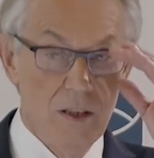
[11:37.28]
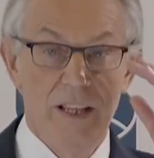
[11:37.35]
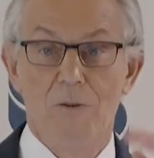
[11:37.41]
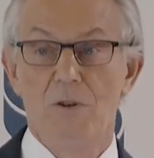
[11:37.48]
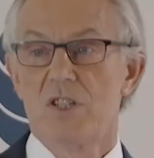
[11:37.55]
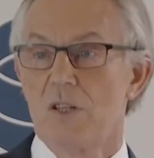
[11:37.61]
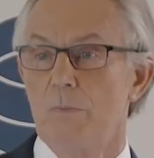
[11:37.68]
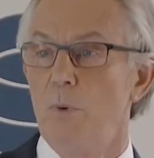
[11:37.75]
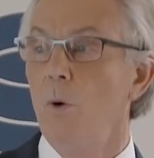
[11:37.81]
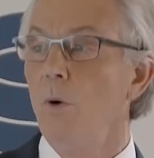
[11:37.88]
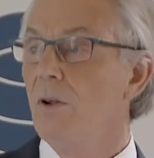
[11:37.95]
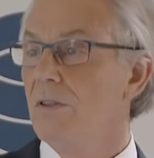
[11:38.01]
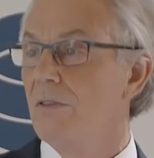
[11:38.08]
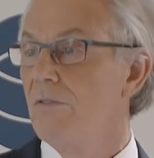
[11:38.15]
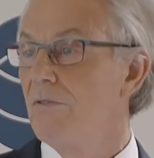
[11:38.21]
There is
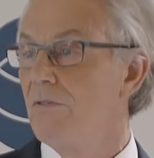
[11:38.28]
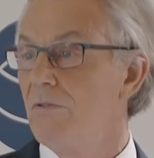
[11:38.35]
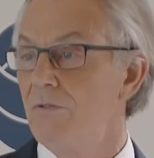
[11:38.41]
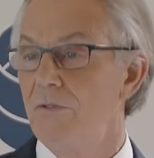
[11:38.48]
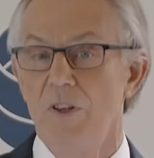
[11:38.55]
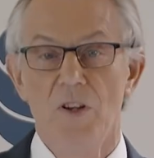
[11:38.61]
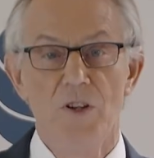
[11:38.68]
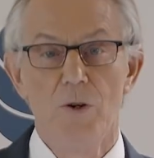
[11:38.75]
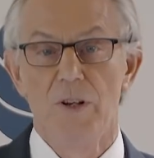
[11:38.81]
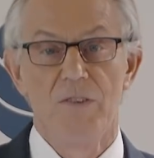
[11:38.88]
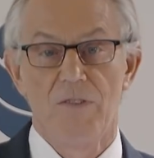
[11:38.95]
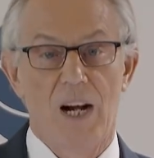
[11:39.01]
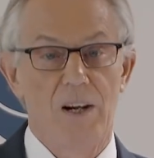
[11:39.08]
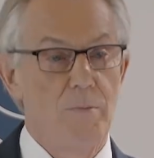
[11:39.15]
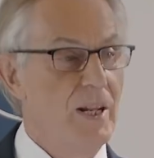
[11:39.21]
support for the new
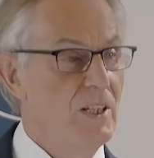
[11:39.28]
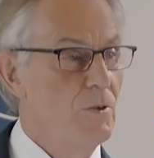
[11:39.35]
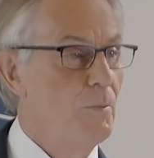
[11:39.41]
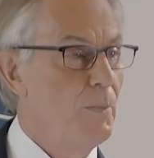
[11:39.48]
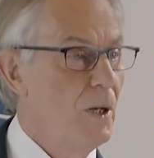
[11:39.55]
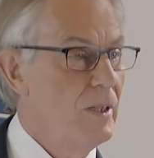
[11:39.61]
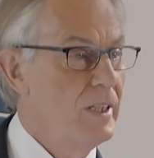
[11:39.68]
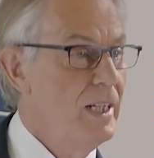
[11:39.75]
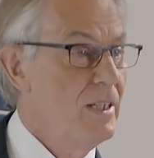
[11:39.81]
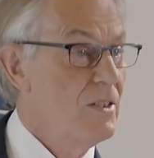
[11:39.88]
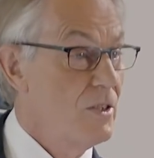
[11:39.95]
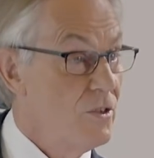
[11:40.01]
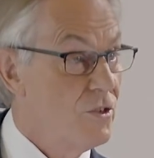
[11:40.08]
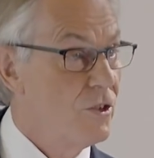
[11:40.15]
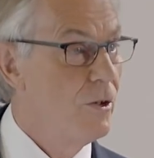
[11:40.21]
environmental
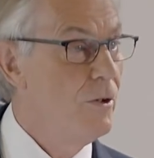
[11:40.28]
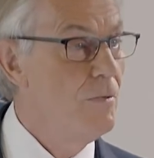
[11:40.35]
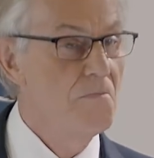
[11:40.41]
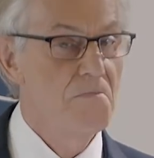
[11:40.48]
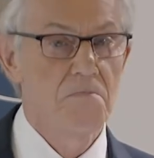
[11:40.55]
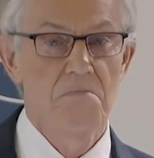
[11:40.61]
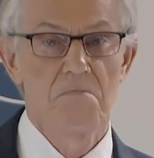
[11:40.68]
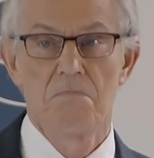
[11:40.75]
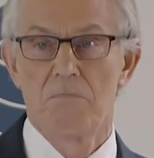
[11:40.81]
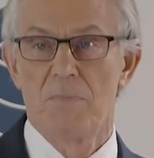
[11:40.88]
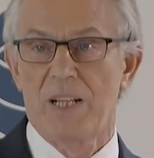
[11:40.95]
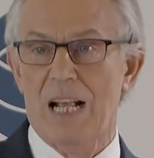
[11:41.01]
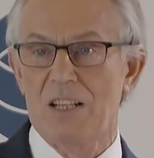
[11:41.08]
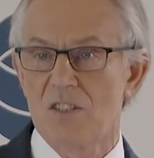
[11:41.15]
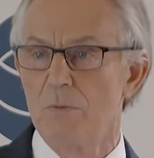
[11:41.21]
politics, it's true,
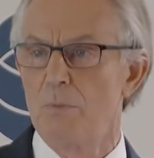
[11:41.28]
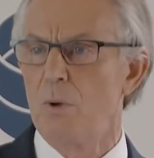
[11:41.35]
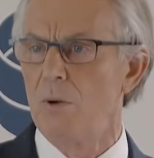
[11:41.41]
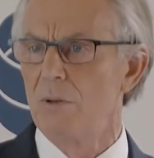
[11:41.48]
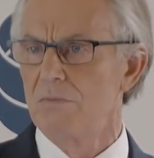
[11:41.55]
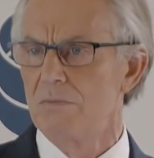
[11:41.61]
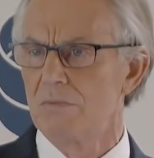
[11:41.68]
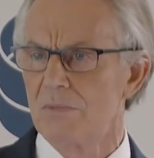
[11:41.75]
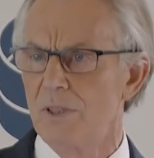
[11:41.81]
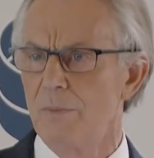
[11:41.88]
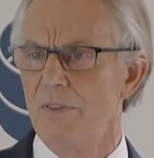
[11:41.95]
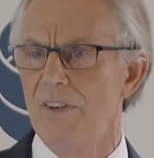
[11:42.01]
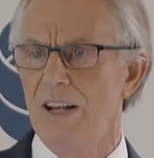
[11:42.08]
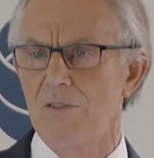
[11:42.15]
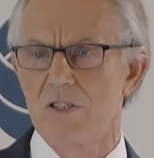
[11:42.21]
but that support, to
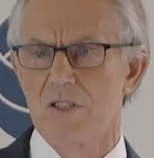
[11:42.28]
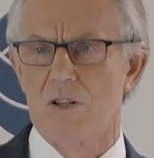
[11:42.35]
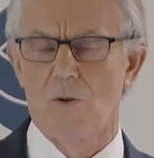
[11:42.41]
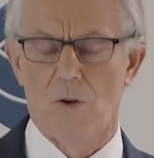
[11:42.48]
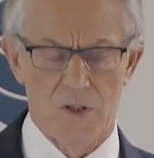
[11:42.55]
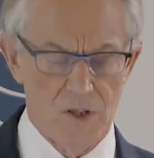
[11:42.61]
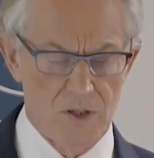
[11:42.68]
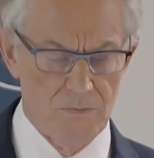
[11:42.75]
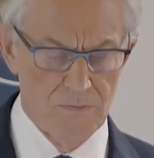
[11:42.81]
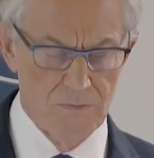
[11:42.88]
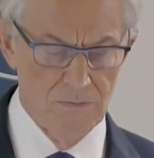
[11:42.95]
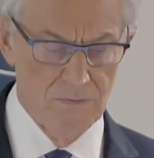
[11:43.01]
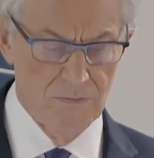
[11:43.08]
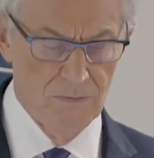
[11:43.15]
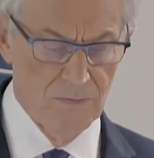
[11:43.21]
be fair, is across
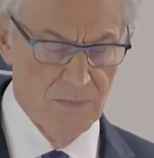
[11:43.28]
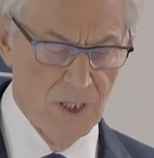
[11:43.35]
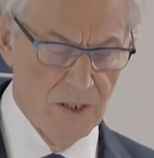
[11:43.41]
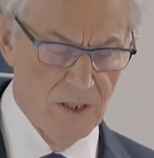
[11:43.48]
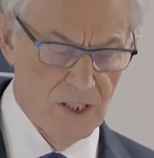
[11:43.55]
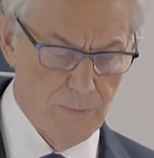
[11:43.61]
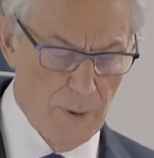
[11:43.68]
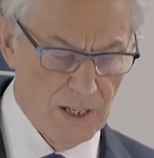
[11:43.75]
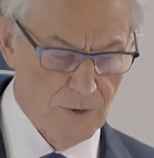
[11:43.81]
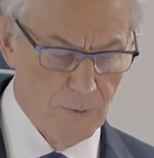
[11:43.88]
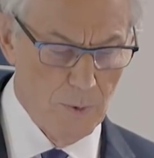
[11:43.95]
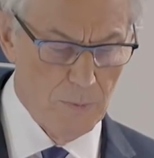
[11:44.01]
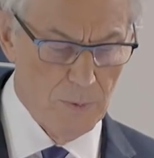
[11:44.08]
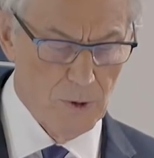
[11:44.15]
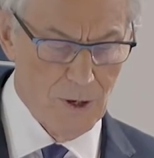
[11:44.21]
the
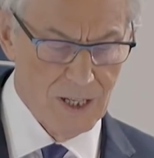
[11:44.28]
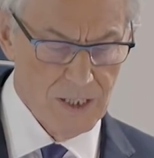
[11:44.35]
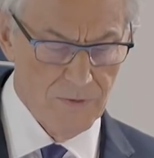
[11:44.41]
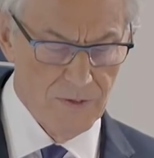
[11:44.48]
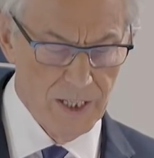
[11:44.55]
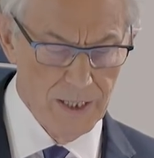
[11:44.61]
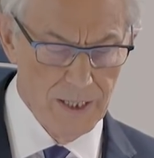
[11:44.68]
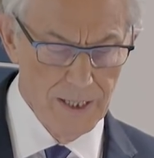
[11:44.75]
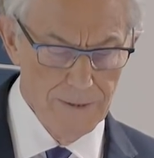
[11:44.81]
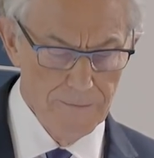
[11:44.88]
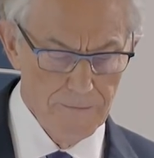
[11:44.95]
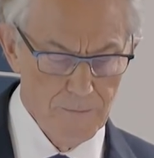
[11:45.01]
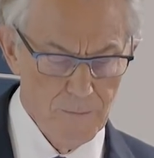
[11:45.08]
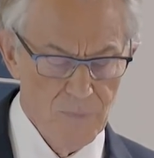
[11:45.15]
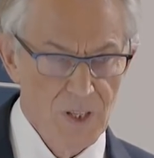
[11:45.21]
spectrum of progressive
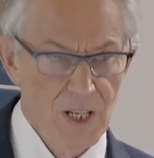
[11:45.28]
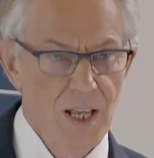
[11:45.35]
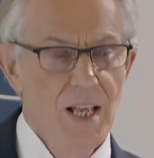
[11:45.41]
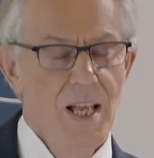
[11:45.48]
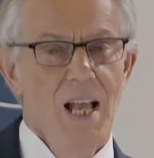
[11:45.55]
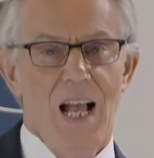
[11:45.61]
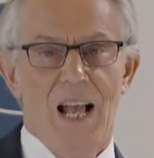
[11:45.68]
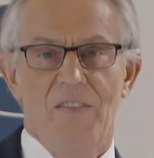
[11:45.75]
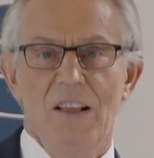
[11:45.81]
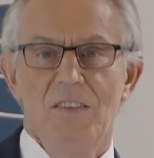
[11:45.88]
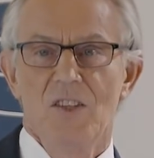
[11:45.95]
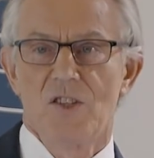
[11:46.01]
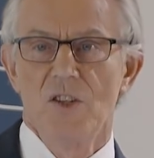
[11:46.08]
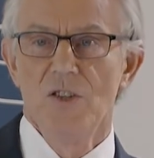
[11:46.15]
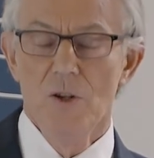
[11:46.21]
thinking. And then
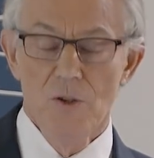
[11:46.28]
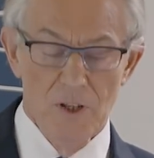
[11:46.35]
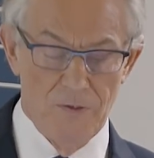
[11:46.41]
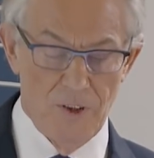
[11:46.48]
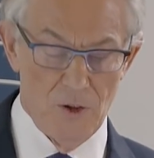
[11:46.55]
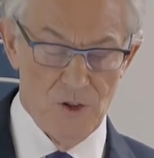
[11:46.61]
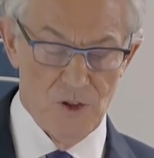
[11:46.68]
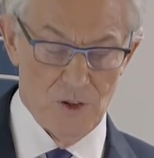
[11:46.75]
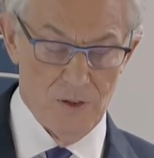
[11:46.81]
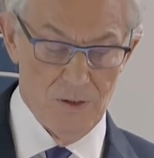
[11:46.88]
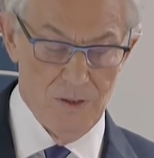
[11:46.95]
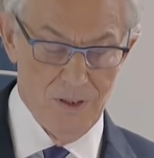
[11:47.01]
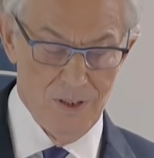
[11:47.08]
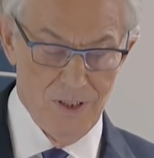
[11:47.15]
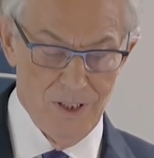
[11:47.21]
there's a new
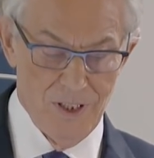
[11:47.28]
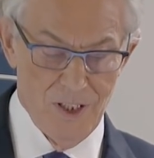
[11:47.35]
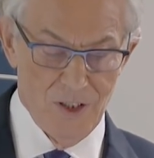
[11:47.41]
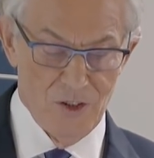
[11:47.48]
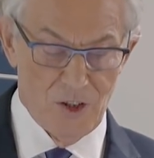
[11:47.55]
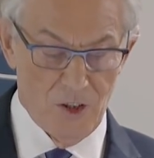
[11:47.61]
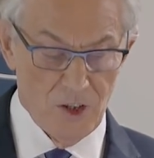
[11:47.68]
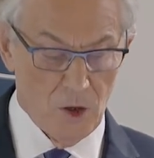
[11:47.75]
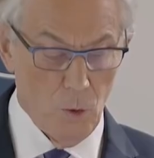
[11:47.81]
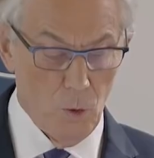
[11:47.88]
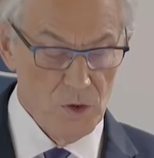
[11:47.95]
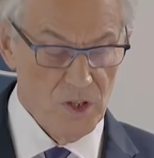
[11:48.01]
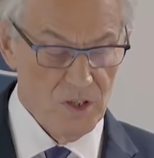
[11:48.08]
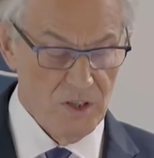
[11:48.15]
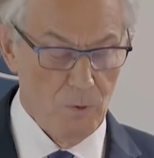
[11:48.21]
devotion to the
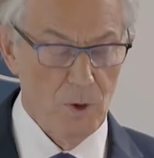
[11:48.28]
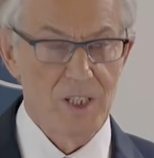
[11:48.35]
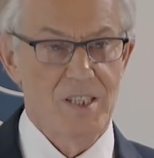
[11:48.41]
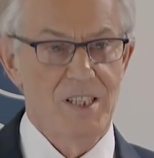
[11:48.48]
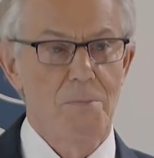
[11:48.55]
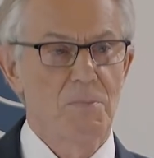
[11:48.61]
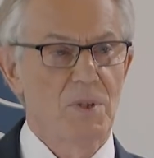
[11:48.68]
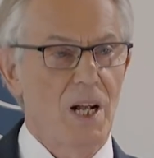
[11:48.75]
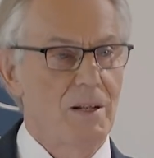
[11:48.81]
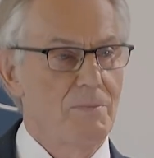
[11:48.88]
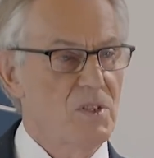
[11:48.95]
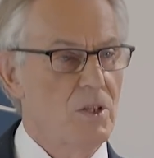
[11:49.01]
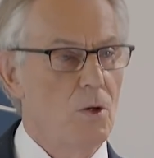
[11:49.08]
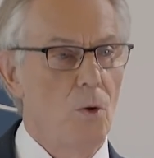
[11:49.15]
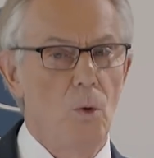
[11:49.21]
causes of what is
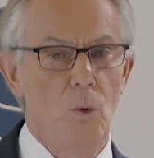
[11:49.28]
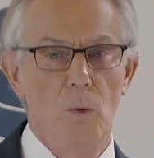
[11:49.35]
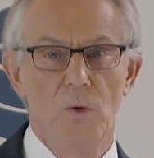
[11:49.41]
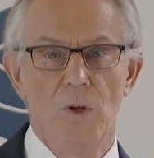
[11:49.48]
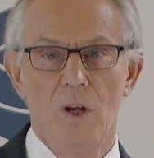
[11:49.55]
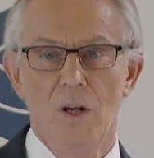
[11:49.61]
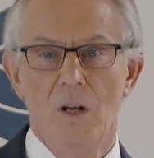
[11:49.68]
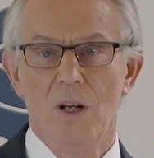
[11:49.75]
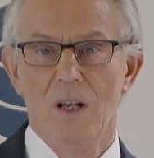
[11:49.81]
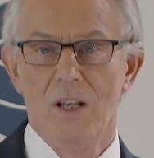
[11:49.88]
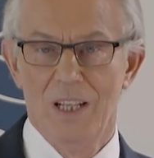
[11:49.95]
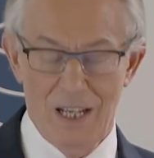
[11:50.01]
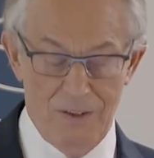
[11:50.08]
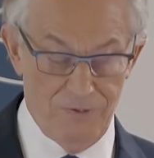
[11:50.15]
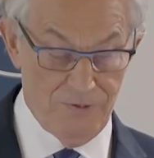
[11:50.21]
sometimes called
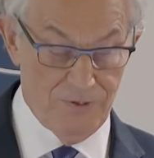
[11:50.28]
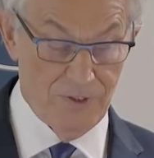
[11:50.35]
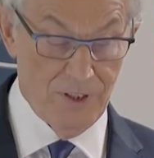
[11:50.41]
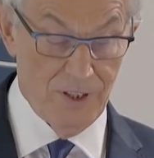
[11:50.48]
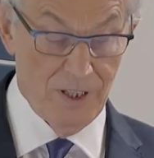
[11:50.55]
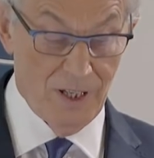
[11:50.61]
left